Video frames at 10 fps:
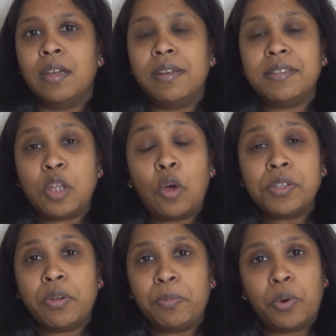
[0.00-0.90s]
It is
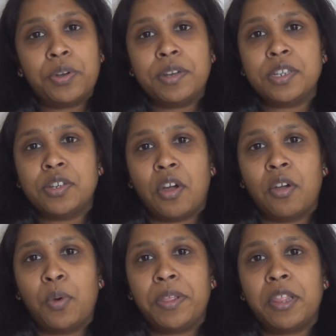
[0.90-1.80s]
also important to
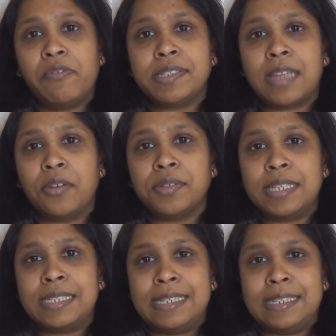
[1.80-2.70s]
know whether the results
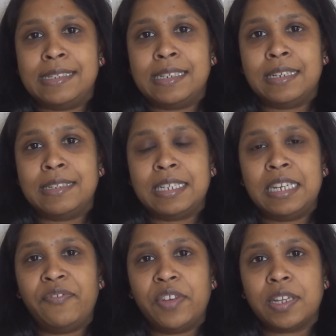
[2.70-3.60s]
are statistically
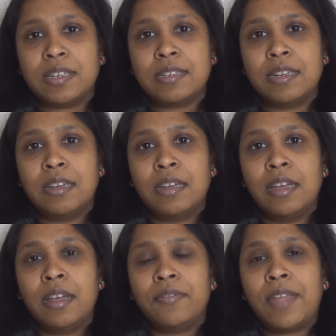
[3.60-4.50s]
significant.
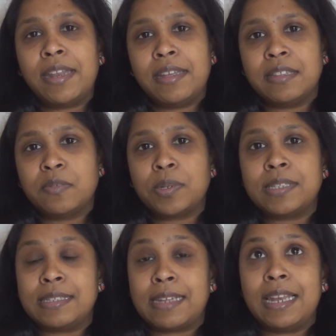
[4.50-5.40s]
That is, was
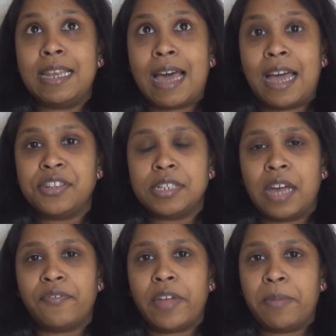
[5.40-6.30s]
the study large
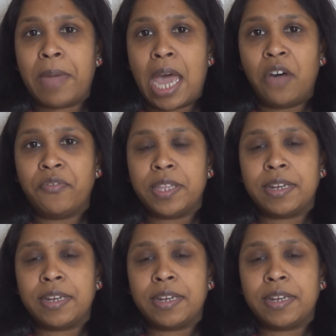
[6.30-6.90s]
enough and powerful